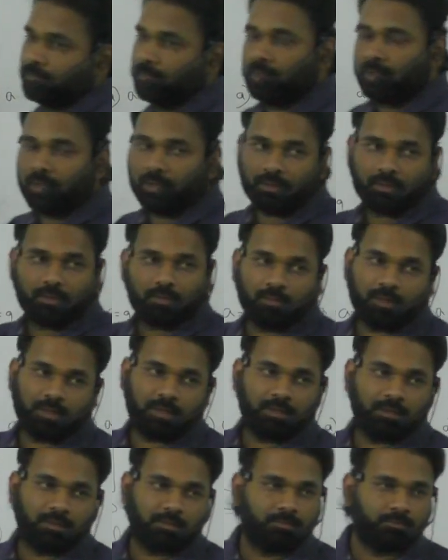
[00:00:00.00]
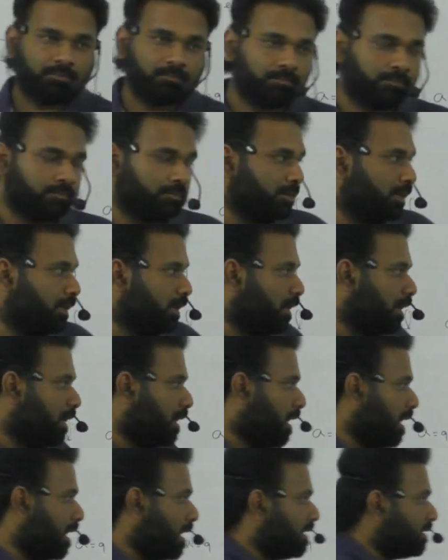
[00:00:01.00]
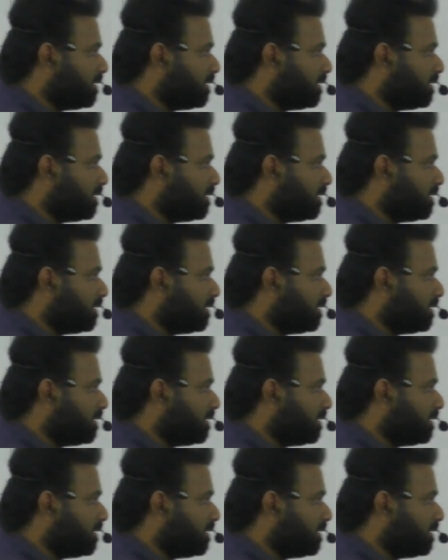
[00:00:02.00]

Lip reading: correct or what? A